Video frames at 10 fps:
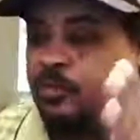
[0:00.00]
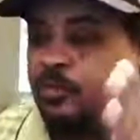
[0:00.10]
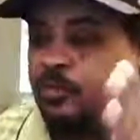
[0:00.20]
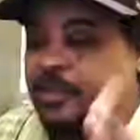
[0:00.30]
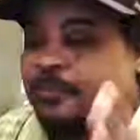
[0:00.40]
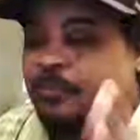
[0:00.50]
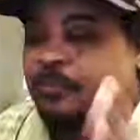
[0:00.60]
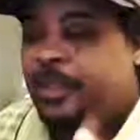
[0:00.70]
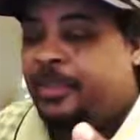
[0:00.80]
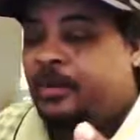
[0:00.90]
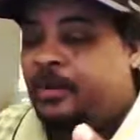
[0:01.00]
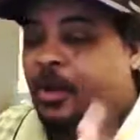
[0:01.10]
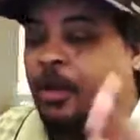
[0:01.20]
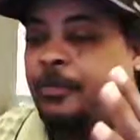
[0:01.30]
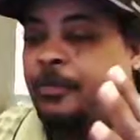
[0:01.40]
just think
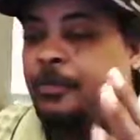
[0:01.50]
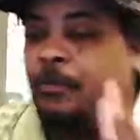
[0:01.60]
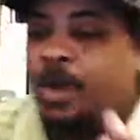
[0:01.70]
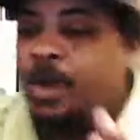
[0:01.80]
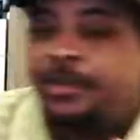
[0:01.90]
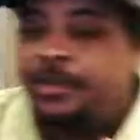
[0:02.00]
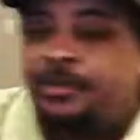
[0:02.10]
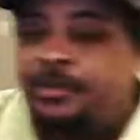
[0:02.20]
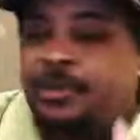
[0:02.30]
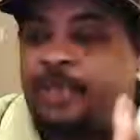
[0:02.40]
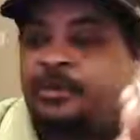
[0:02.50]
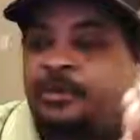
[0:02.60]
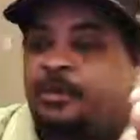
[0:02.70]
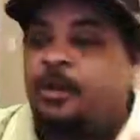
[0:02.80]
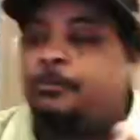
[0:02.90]
of the money that the
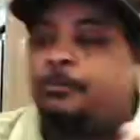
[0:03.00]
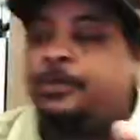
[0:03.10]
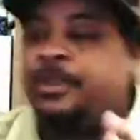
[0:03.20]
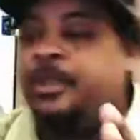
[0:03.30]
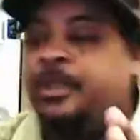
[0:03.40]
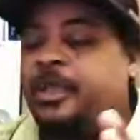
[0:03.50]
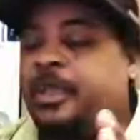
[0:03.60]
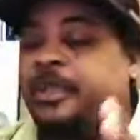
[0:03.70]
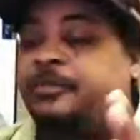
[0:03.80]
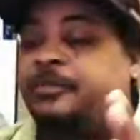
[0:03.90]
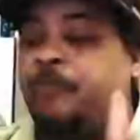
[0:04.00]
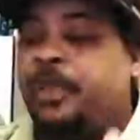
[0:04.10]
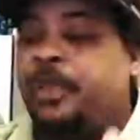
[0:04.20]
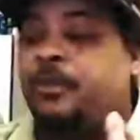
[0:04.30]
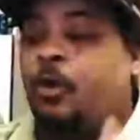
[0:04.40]
company is
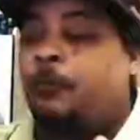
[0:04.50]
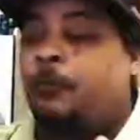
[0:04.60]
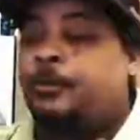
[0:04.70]
making off of